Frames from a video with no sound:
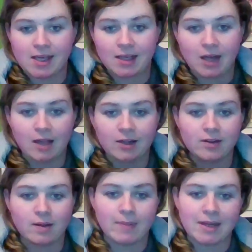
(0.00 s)
e-collar,
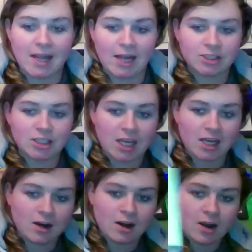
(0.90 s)
the Mini
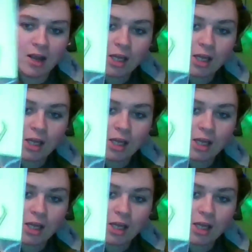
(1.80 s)
Educator,